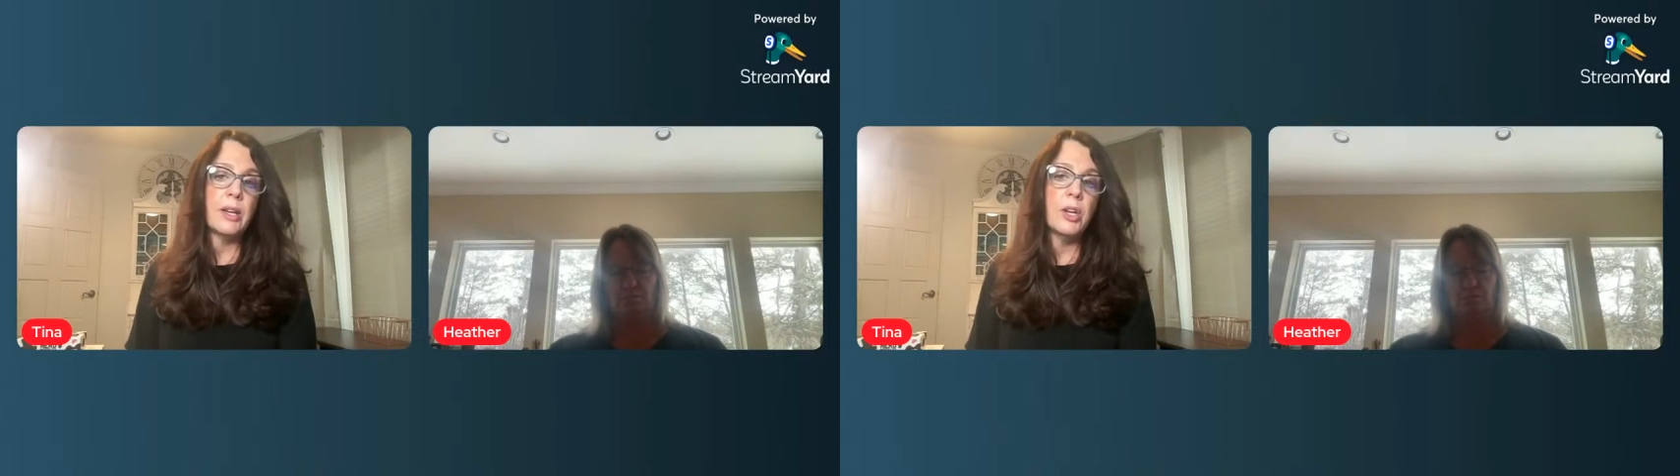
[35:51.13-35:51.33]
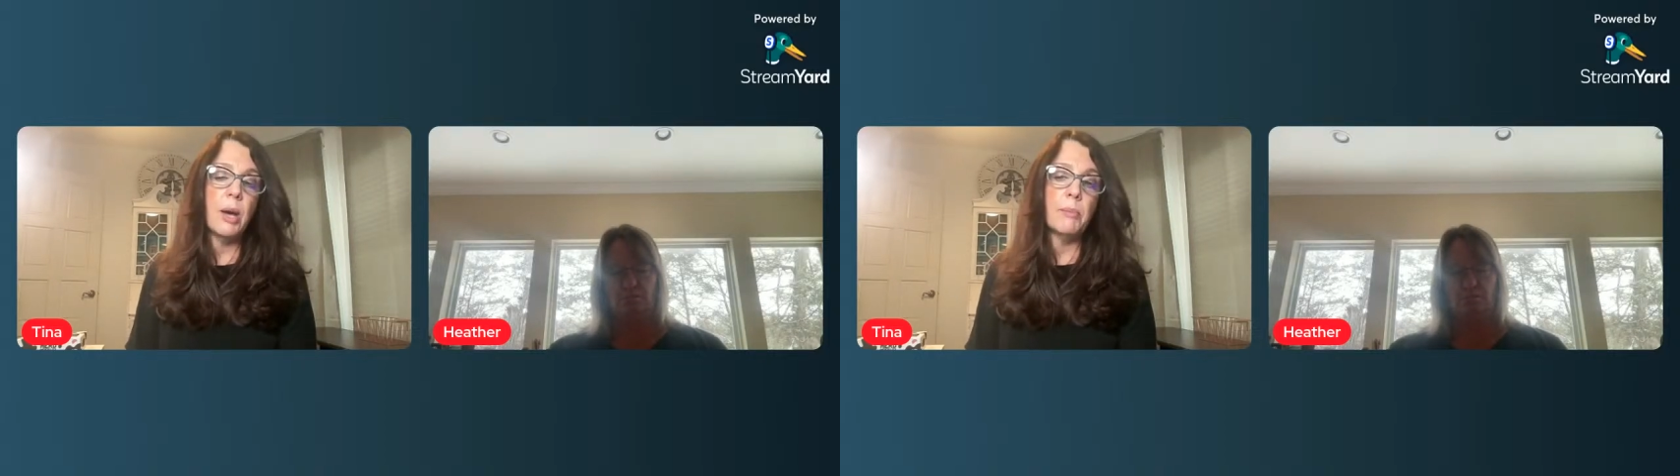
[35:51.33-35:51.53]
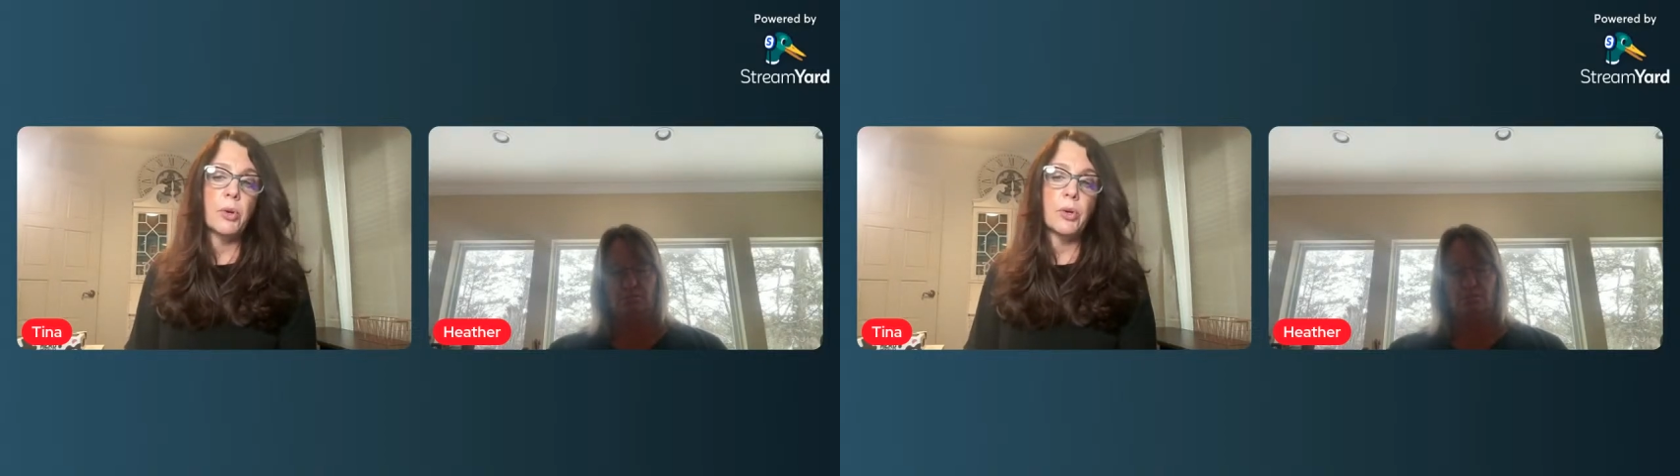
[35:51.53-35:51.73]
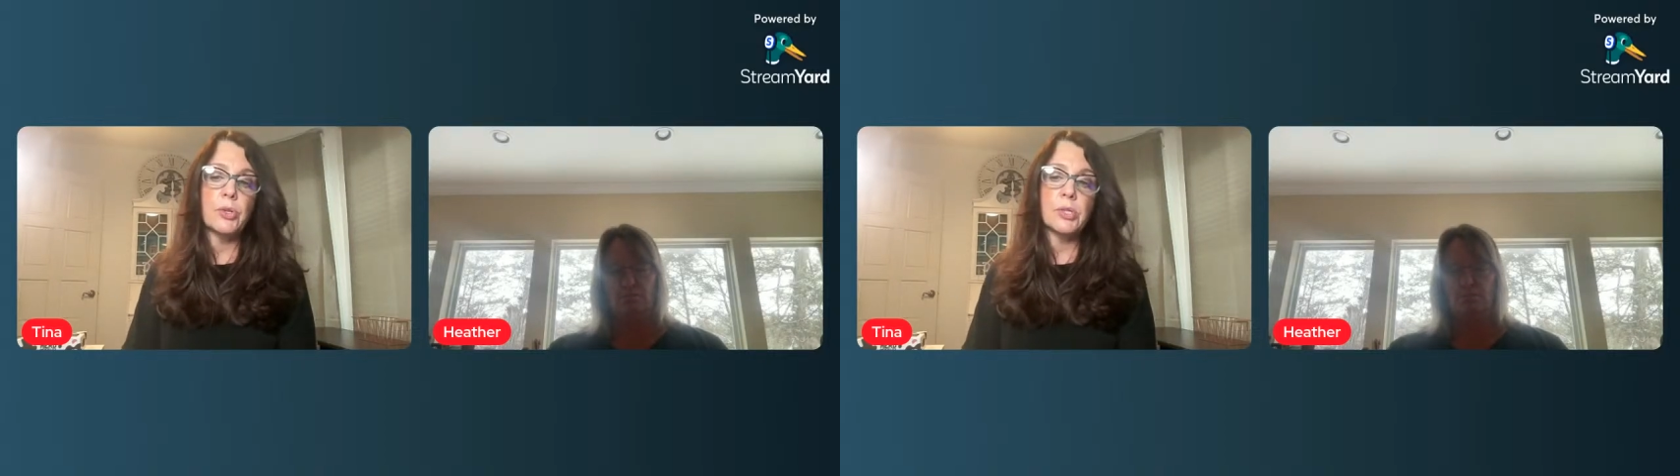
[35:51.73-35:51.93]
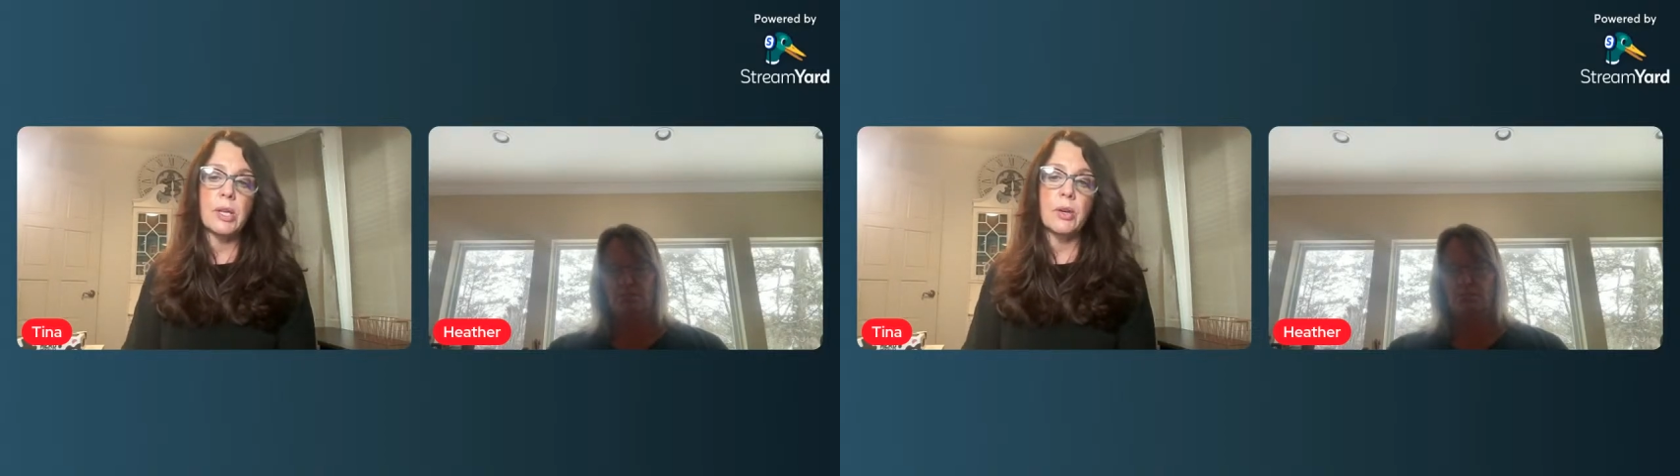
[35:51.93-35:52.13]

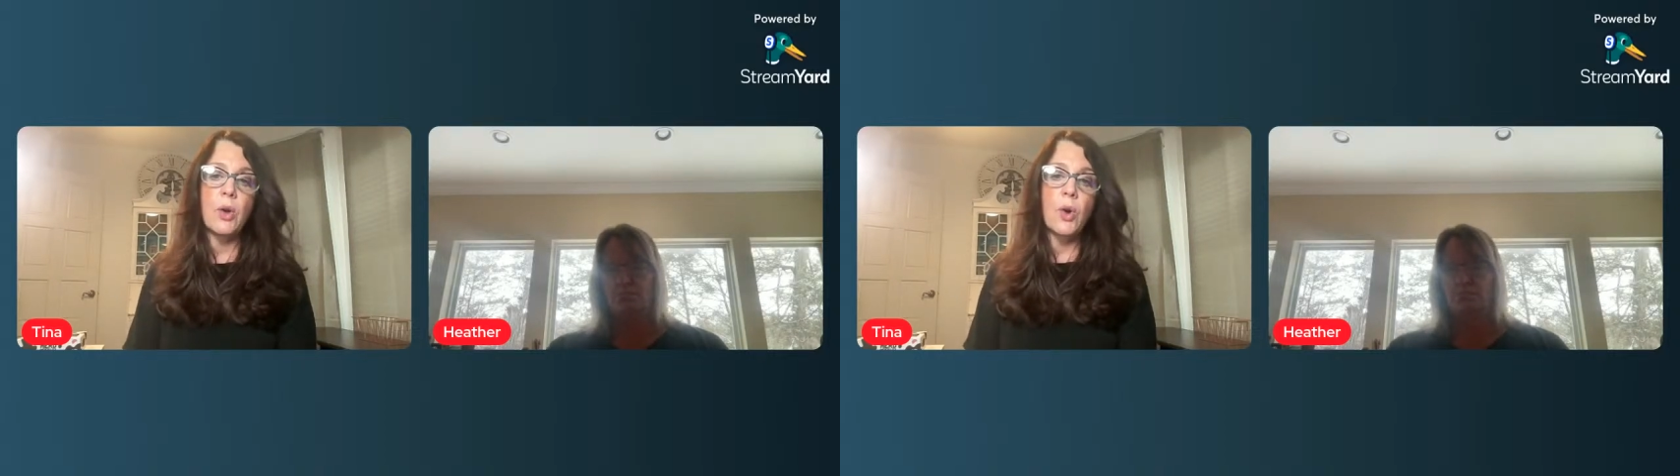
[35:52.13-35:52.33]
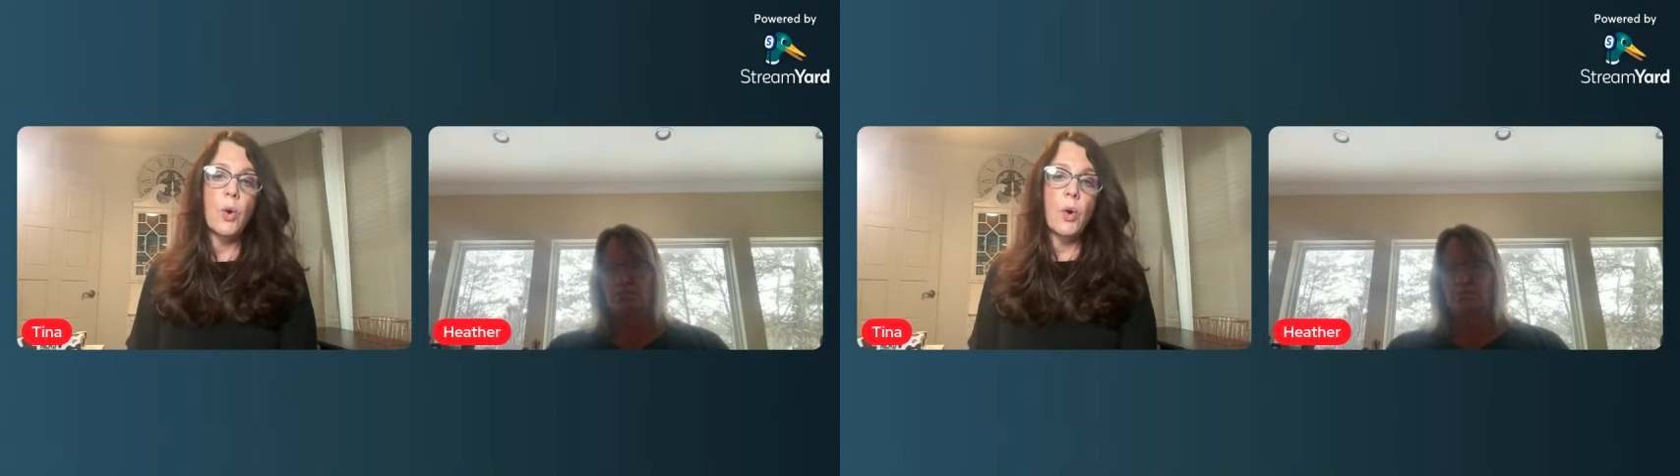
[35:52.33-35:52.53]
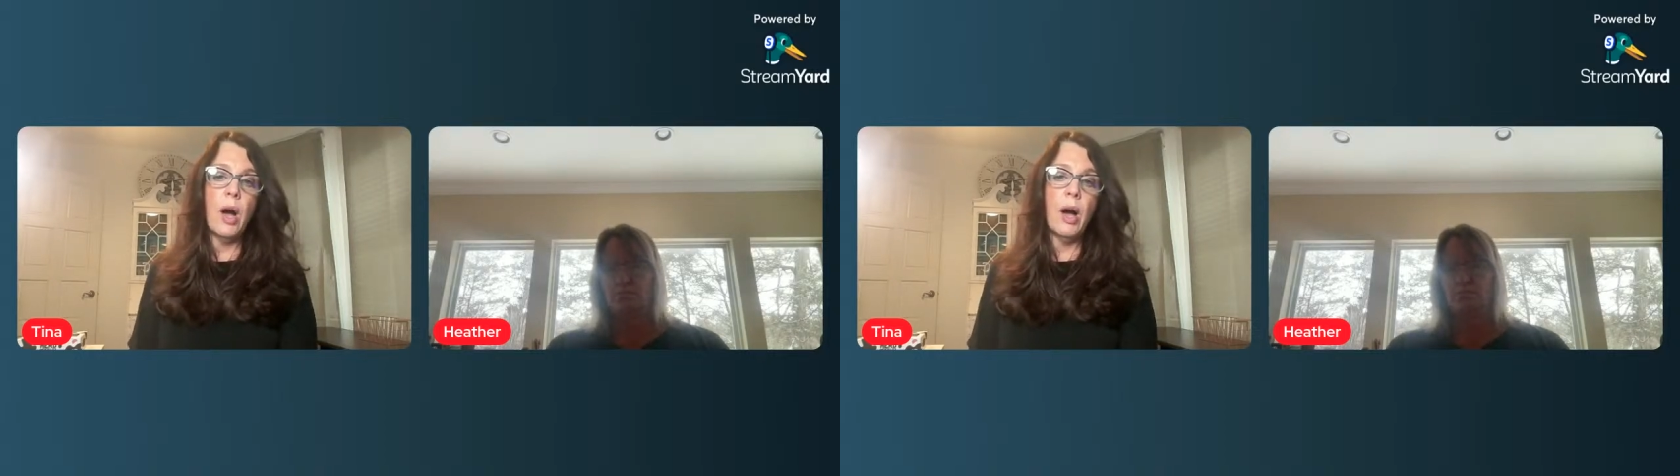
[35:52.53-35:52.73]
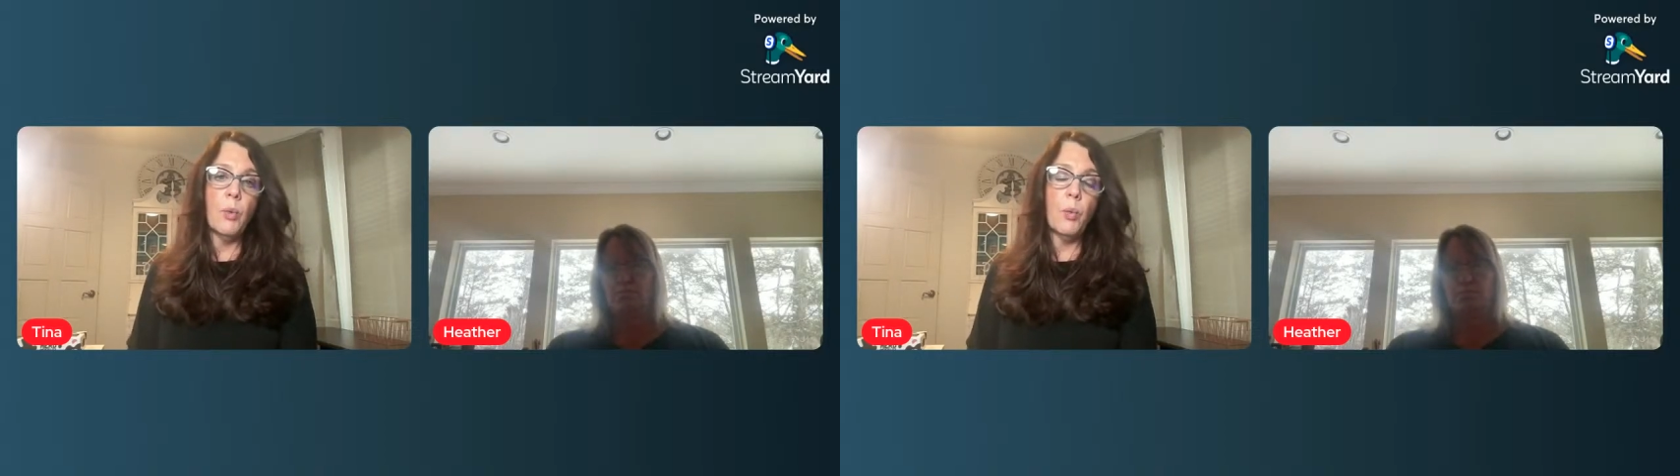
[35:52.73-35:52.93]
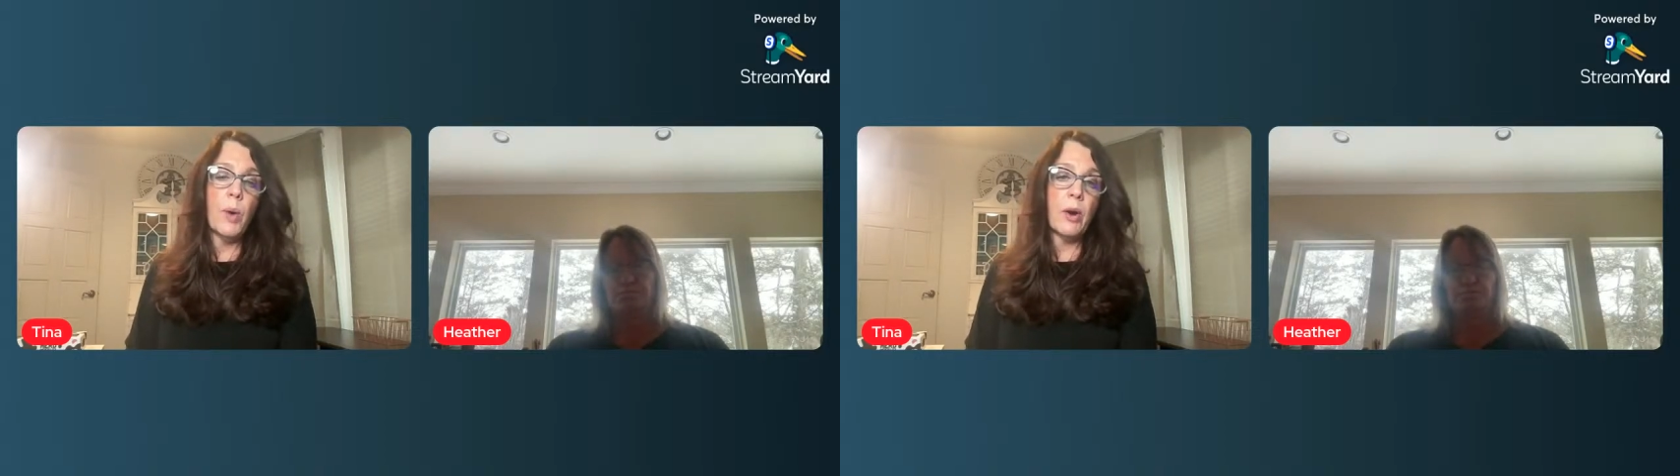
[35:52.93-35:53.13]
numbers and
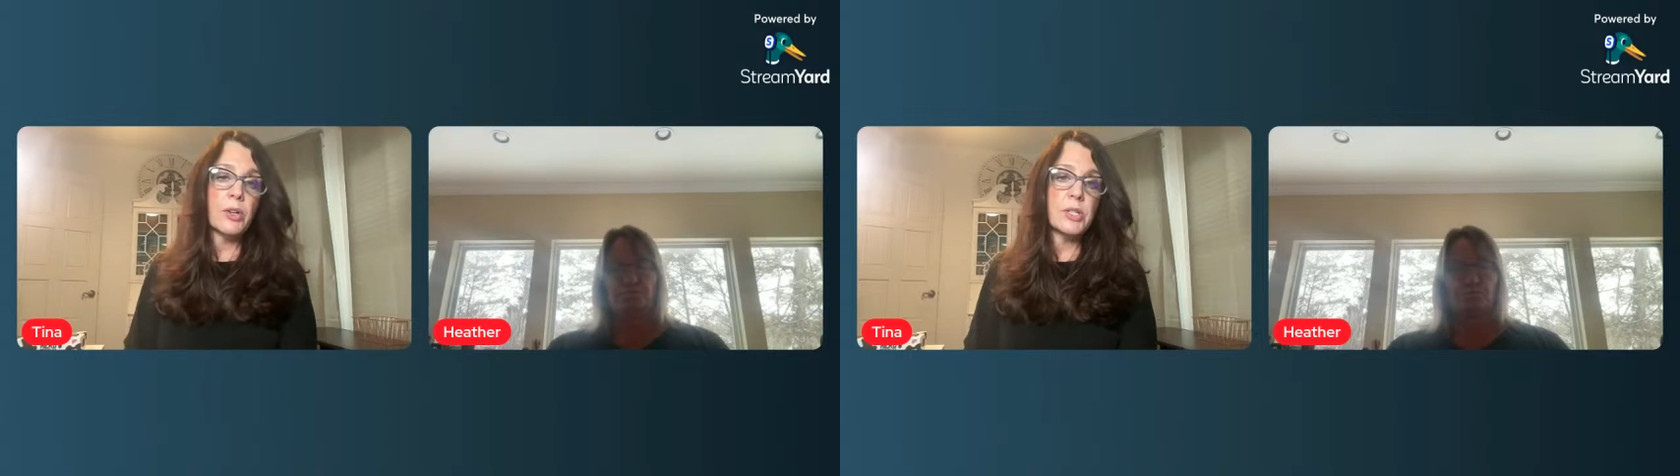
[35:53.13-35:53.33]
where our